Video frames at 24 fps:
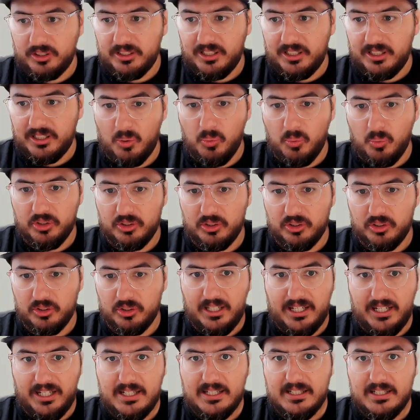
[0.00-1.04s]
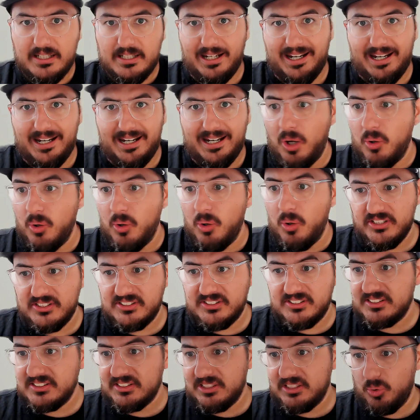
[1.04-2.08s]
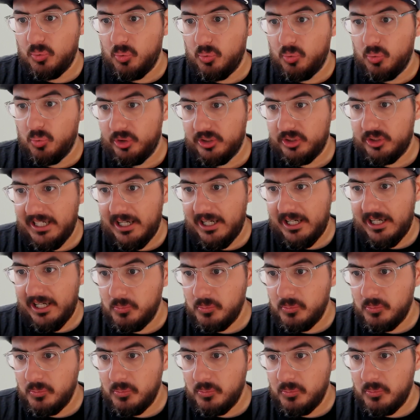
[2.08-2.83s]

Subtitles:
I want to lay how this is going to work out.